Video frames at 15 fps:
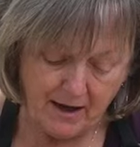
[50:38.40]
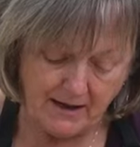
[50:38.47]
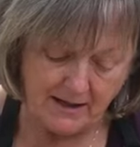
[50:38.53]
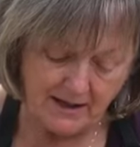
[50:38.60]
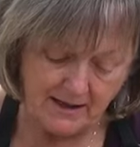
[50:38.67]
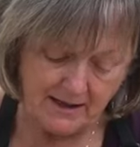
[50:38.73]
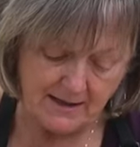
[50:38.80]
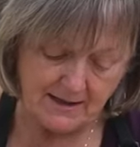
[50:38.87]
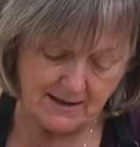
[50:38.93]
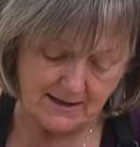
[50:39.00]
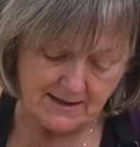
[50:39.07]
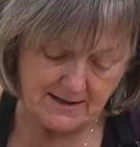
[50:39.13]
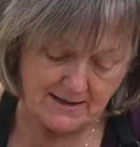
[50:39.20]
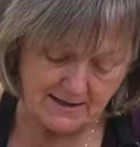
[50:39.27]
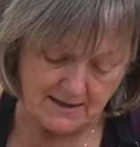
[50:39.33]
but it
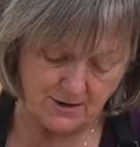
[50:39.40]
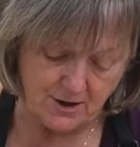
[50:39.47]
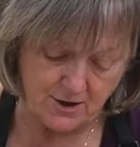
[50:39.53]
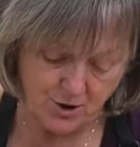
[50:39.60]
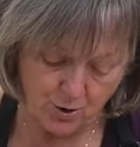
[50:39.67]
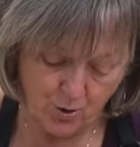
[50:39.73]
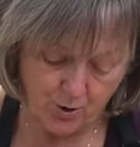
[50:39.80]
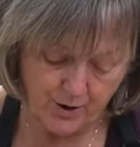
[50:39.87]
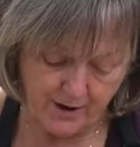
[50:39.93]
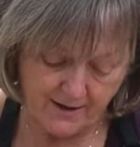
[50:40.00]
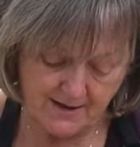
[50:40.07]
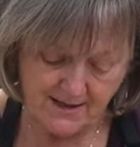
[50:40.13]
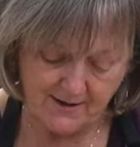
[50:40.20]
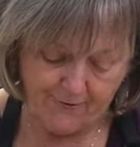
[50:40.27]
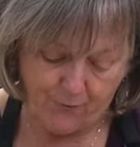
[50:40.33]
is
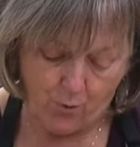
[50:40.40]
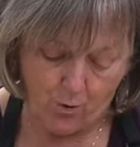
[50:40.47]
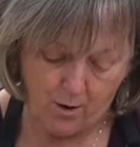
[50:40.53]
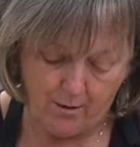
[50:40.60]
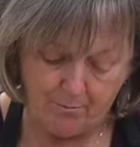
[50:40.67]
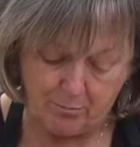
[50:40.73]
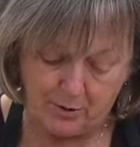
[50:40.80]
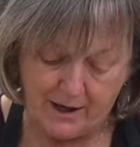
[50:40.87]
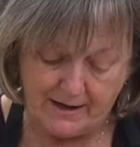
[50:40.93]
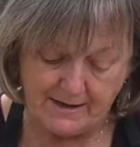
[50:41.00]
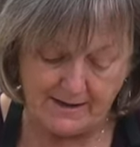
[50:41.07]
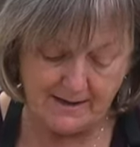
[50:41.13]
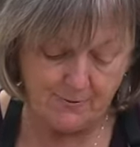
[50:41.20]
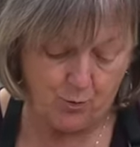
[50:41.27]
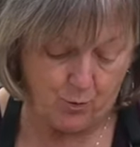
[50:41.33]
notorious for
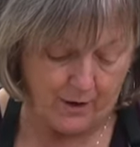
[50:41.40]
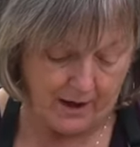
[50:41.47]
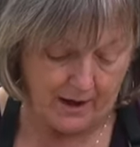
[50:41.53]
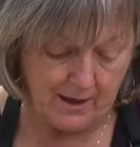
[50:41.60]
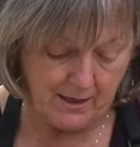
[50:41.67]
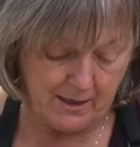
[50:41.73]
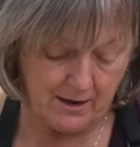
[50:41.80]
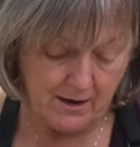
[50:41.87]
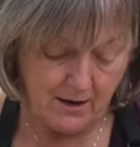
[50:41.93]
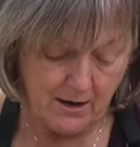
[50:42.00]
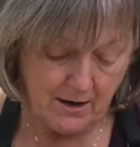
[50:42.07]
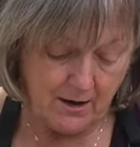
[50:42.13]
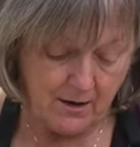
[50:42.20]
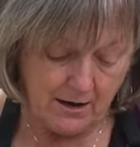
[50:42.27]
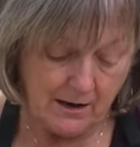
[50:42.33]
blending with
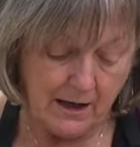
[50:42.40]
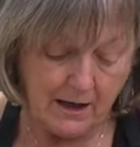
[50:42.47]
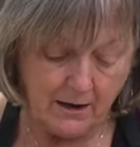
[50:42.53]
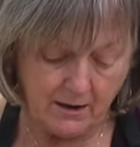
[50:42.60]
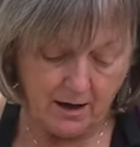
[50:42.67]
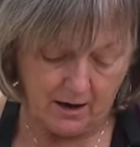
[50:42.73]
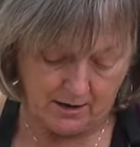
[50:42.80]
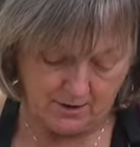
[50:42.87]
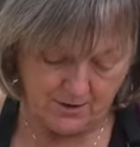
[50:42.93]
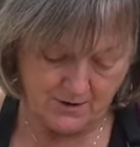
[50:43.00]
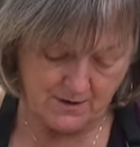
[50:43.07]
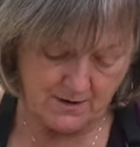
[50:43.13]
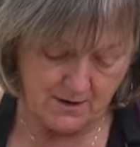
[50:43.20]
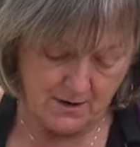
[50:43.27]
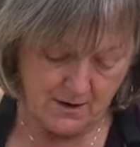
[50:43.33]
light
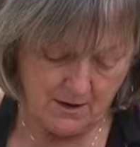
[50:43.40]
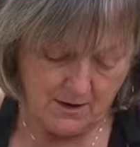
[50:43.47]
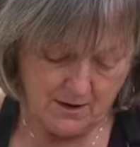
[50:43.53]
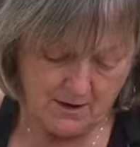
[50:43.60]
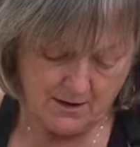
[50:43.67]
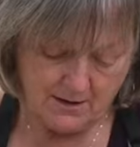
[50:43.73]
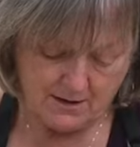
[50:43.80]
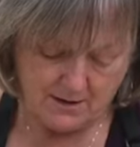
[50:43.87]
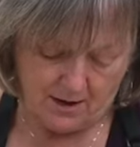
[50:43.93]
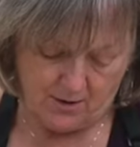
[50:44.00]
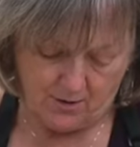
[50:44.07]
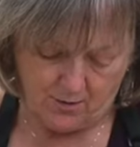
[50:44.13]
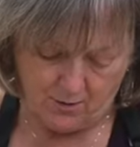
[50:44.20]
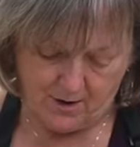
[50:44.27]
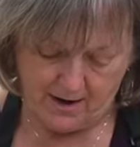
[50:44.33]
colors.
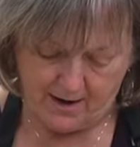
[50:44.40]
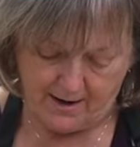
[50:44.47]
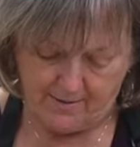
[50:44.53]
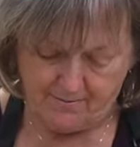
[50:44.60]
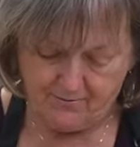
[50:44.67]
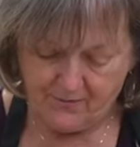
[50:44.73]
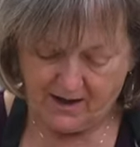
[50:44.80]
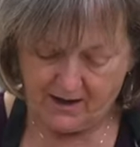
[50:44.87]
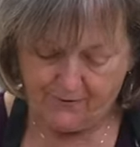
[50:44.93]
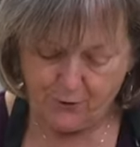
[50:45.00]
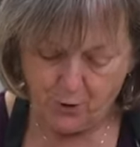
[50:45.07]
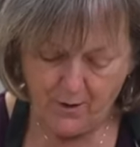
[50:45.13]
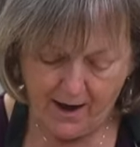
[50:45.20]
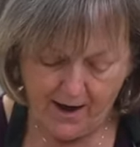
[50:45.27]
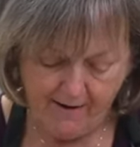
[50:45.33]
So if
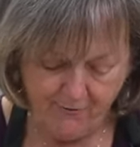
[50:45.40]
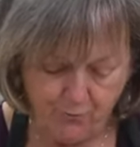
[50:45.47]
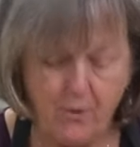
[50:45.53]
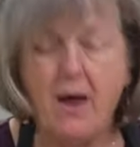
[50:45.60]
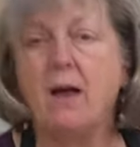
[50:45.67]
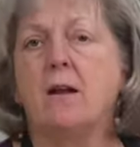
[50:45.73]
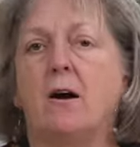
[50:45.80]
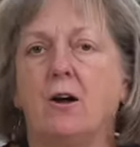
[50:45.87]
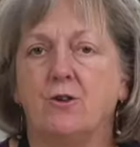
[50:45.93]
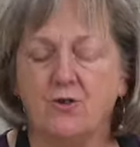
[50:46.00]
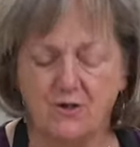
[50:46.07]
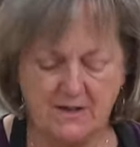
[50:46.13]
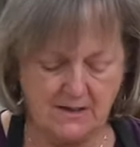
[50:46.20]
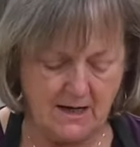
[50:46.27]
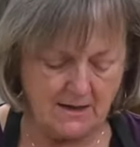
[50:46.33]
you have red on
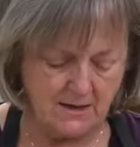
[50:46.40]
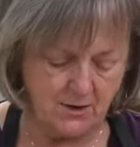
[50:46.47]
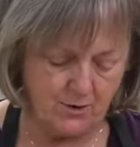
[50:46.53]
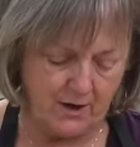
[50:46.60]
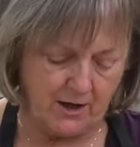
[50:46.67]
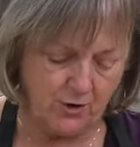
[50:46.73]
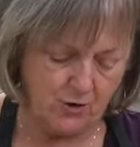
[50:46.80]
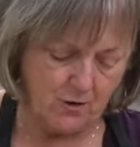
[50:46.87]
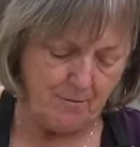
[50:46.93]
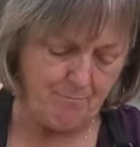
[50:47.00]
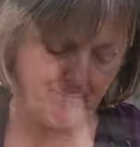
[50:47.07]
your stencil and you're